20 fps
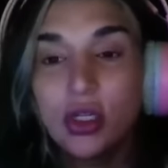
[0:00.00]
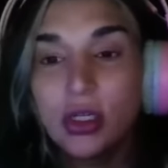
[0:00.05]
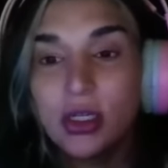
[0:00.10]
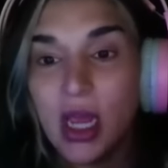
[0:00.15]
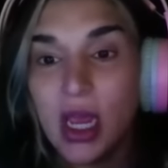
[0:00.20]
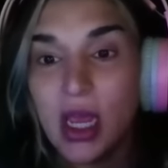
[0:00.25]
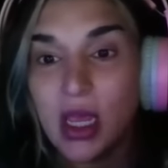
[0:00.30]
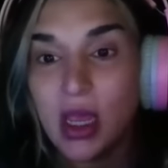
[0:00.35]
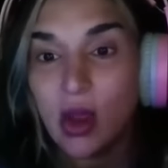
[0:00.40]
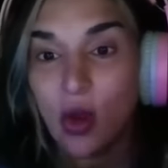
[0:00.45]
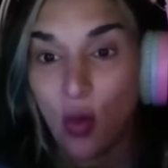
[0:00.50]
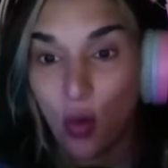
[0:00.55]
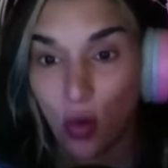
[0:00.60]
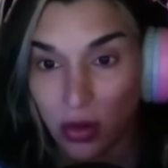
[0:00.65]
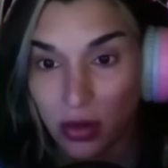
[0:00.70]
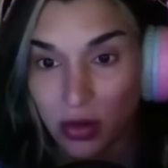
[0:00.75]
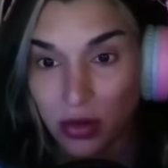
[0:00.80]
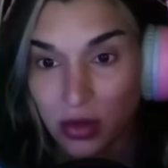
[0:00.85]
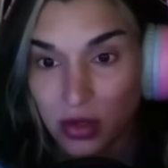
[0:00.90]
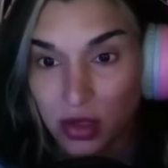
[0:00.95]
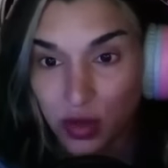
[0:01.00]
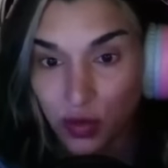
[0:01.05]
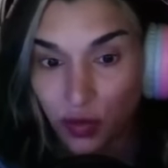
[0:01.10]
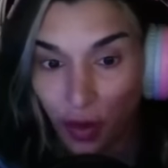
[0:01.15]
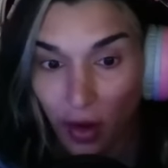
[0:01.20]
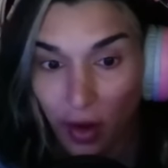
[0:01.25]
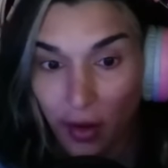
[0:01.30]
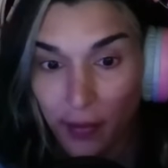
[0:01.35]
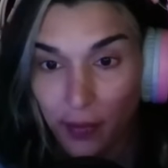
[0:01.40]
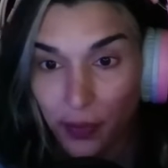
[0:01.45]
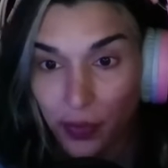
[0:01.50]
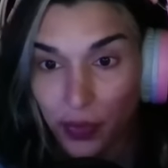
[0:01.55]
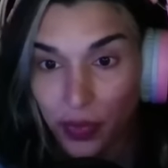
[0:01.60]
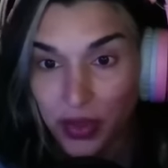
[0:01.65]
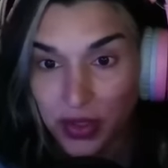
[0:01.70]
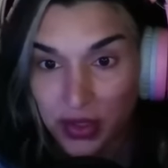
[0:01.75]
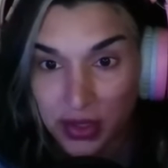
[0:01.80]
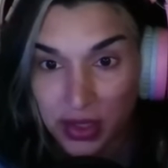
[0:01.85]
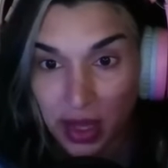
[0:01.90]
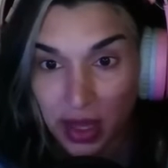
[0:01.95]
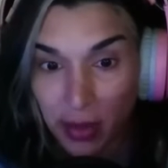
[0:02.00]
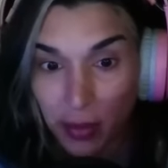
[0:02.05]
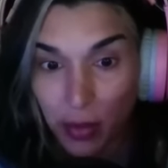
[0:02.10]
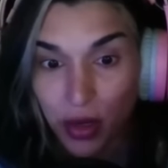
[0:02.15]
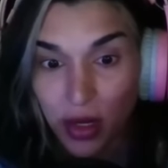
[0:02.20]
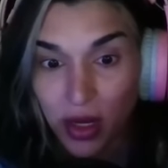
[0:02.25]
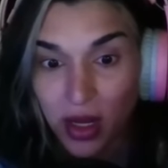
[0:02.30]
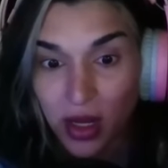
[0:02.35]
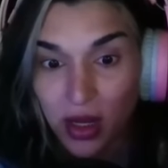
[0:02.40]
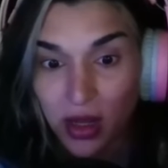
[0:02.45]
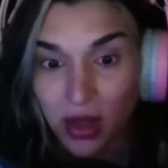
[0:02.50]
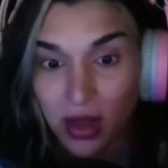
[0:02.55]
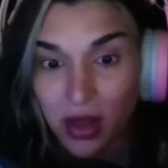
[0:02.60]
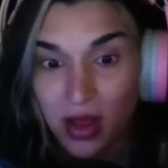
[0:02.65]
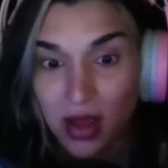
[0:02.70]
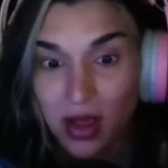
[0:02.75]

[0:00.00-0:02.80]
to taking orders from the celebrity